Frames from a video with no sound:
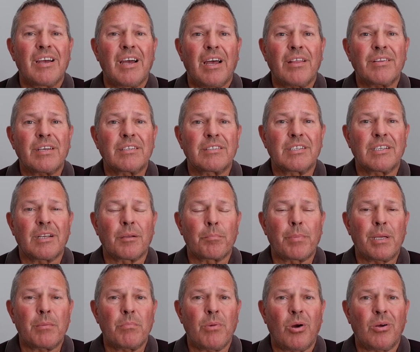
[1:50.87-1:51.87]
I then did a
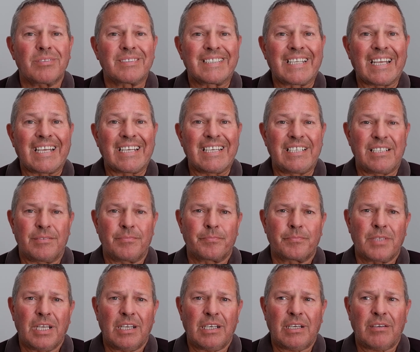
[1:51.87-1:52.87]
bit more digging,
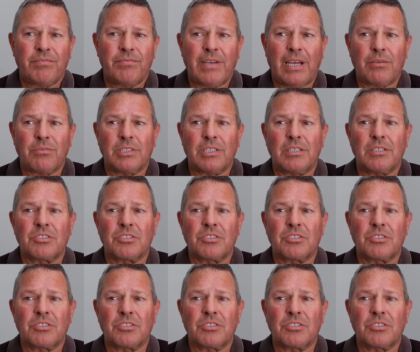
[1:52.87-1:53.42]
and I found the